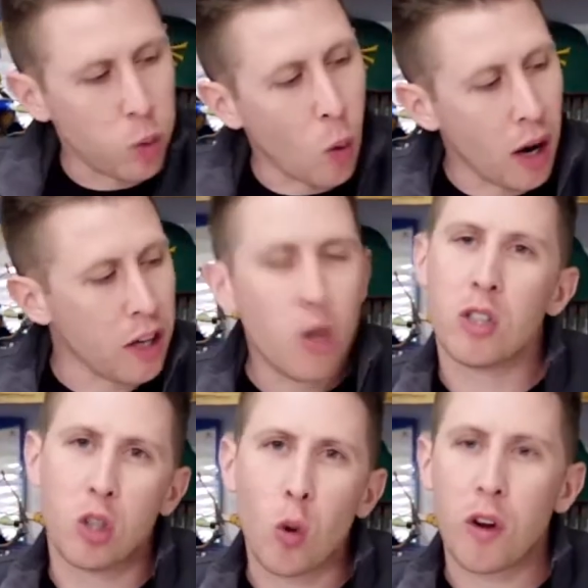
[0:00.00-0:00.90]
one you
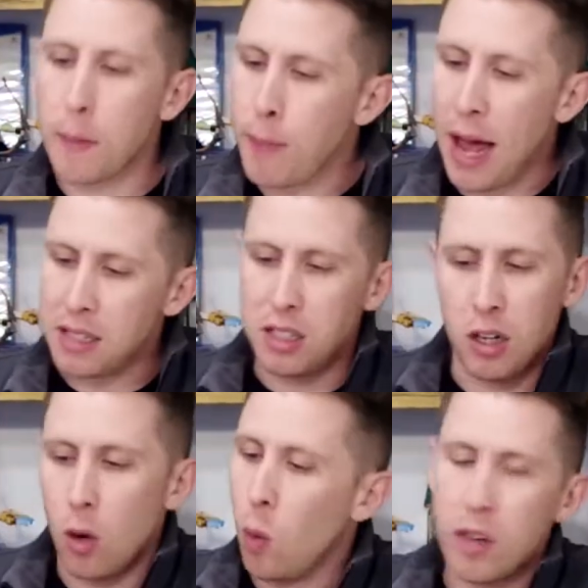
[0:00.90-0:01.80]
enjoy the best, you
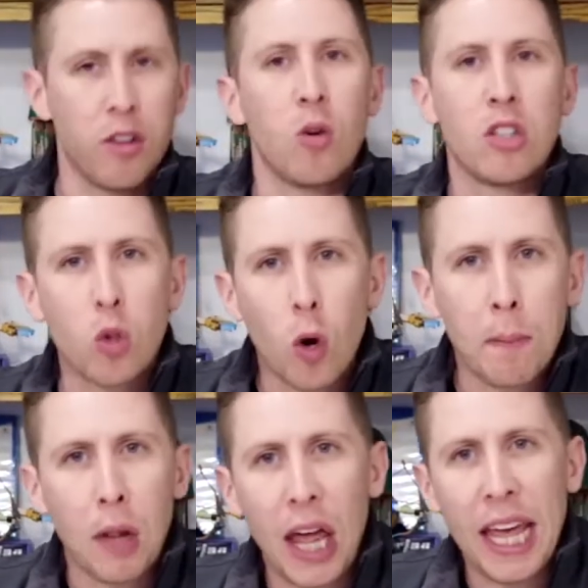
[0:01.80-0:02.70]
know, whether you enjoyed
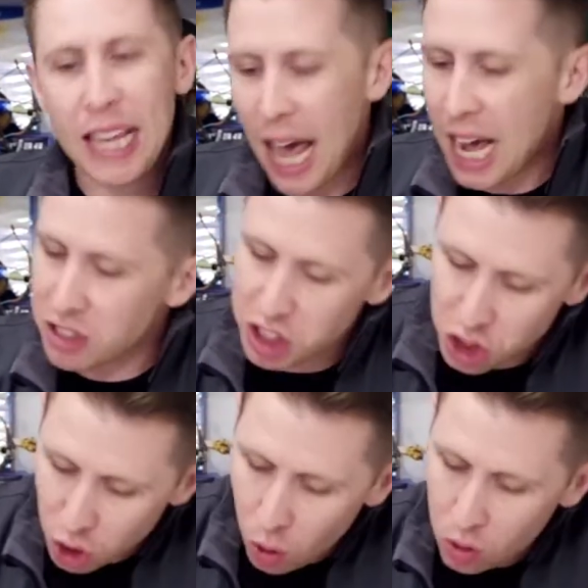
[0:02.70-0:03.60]
playing as
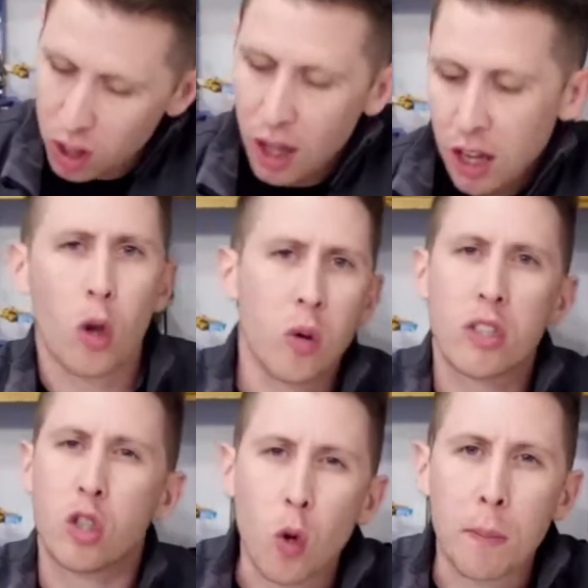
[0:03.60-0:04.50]
Shulk, or you
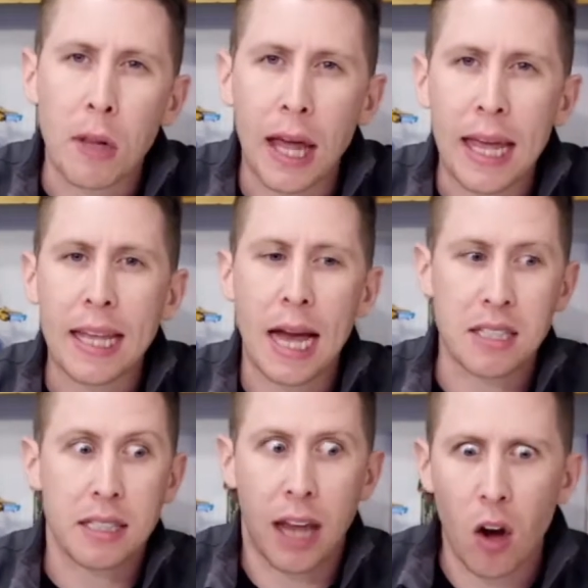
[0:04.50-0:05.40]
enjoyed playing as
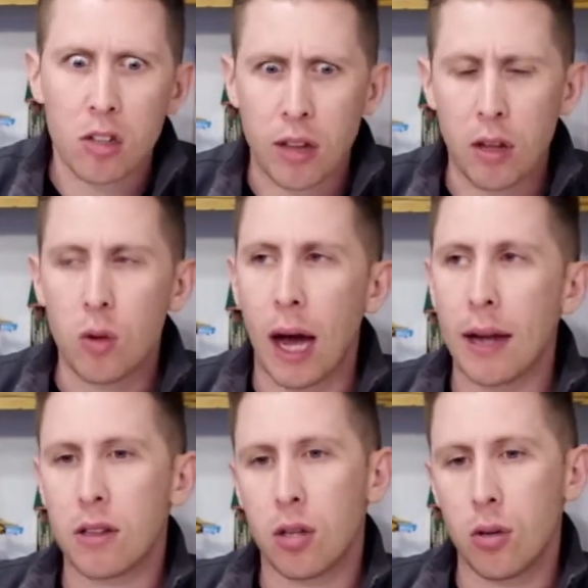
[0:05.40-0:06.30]
a character that you
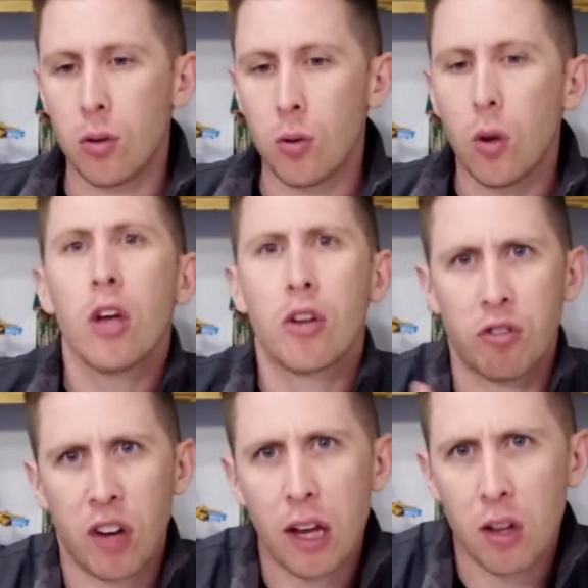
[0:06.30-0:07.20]
got to create